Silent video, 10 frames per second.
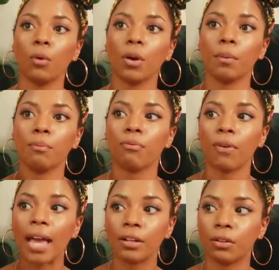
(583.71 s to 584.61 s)
or
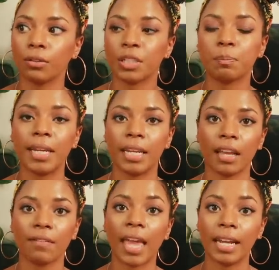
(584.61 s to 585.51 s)
radical
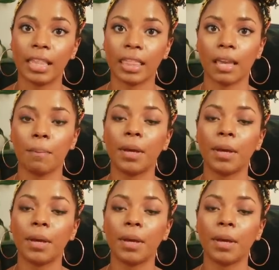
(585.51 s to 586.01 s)
speeding of anything.